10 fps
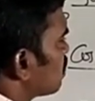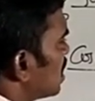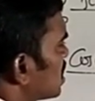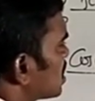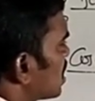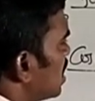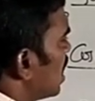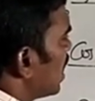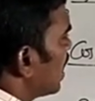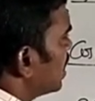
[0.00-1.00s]
plus
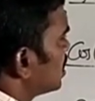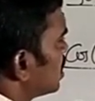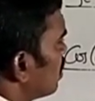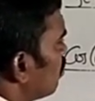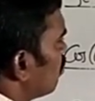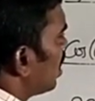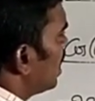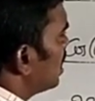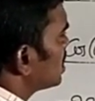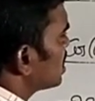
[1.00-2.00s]
ah
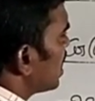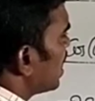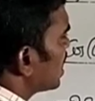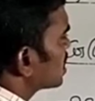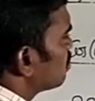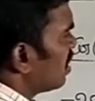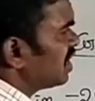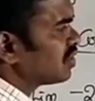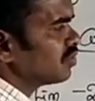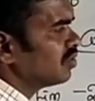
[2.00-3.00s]
minus ax by
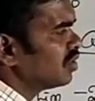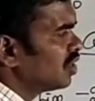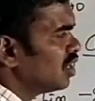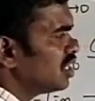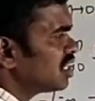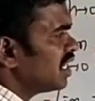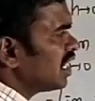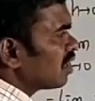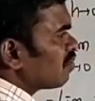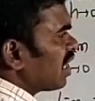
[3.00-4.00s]
2. See
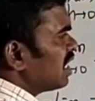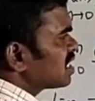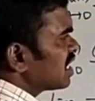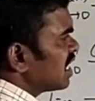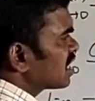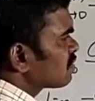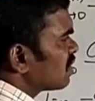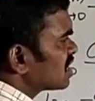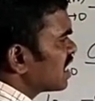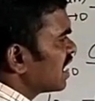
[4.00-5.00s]
here, minus ax
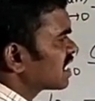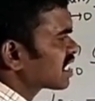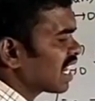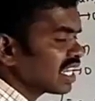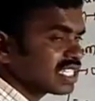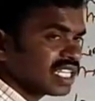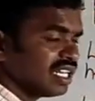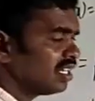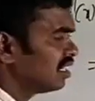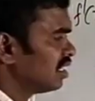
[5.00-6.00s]
plus ax
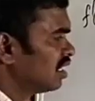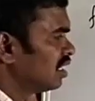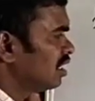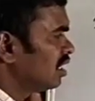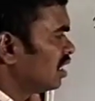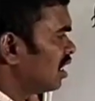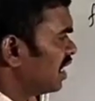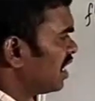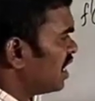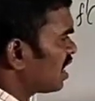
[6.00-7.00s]
cancel, and
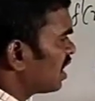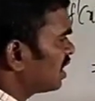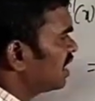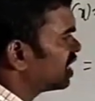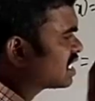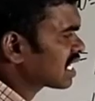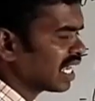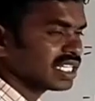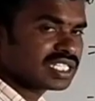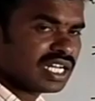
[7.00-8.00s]
here nothing is
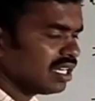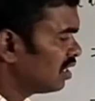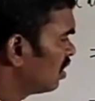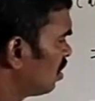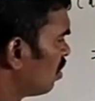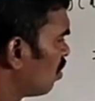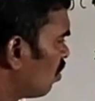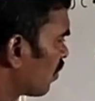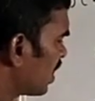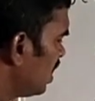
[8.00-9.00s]
cancelled.
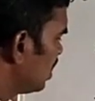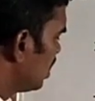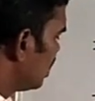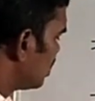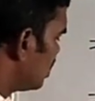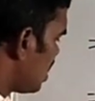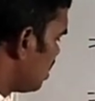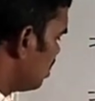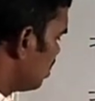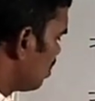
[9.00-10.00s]
Okay,
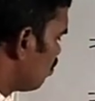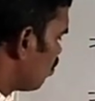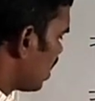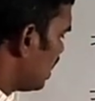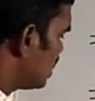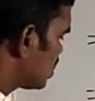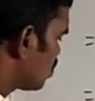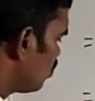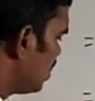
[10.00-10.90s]
then minus 2